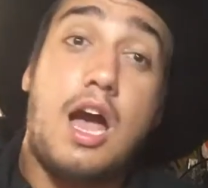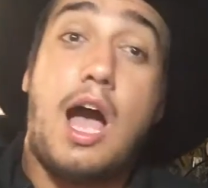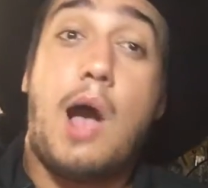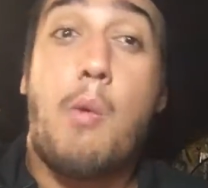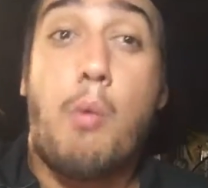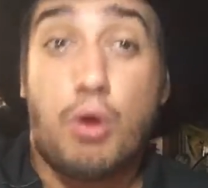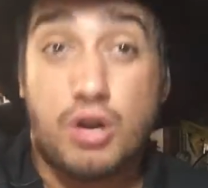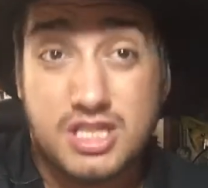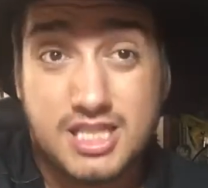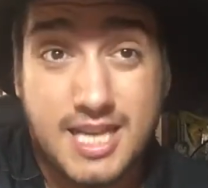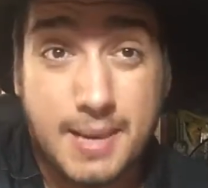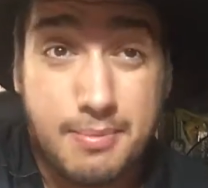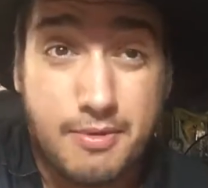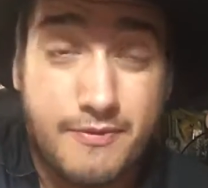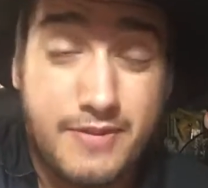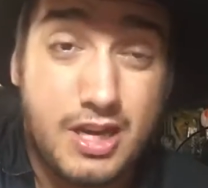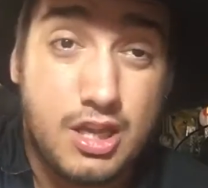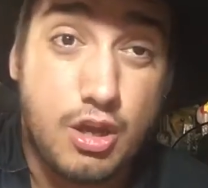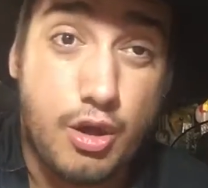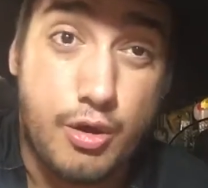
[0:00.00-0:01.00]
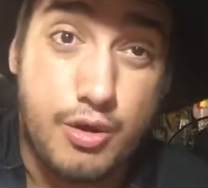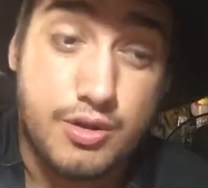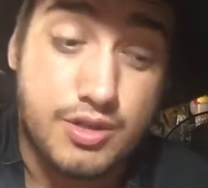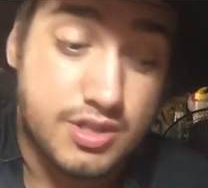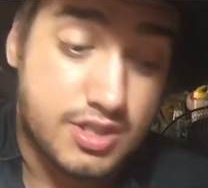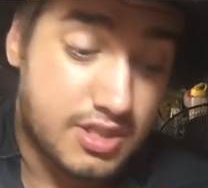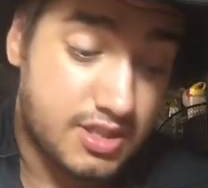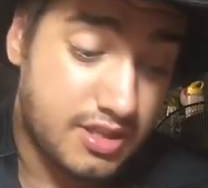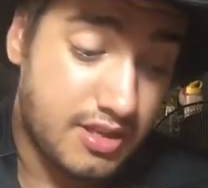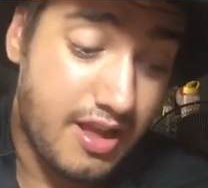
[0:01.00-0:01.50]
I watched a couple of
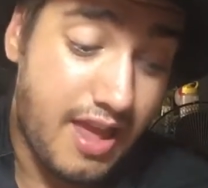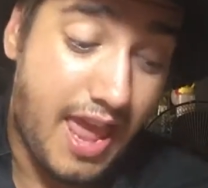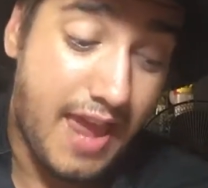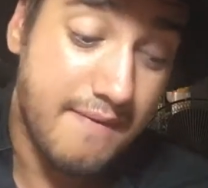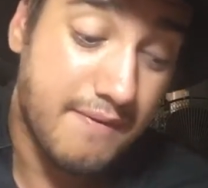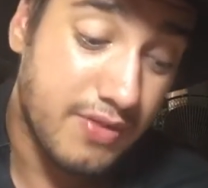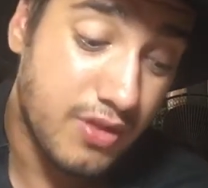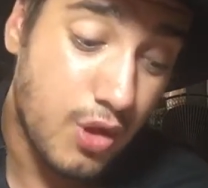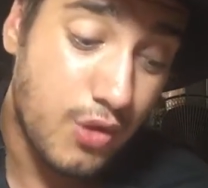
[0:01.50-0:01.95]
videos, even